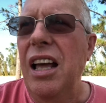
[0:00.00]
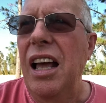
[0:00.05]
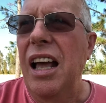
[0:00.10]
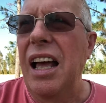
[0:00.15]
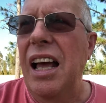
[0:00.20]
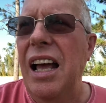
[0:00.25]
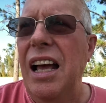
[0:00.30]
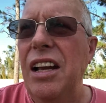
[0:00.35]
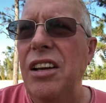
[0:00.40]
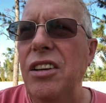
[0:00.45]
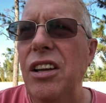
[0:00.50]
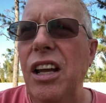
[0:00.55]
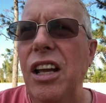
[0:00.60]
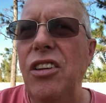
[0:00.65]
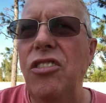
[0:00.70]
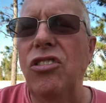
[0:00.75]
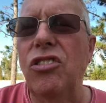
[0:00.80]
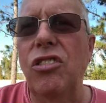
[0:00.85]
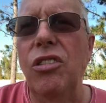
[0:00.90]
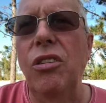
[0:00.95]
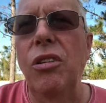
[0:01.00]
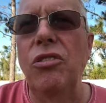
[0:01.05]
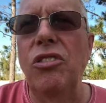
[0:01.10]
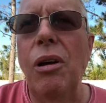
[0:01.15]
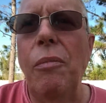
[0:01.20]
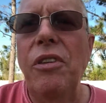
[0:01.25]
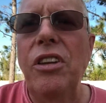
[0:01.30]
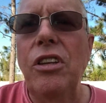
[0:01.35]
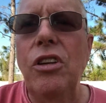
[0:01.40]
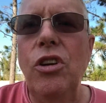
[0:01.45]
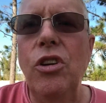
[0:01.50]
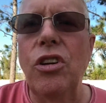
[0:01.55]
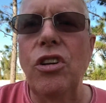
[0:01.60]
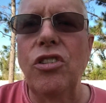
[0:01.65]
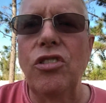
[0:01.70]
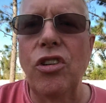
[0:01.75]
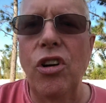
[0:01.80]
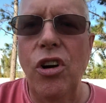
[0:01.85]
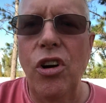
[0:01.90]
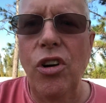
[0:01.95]
And it's something that you can
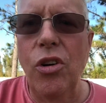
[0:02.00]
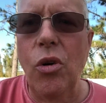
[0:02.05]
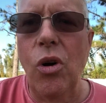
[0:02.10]
turn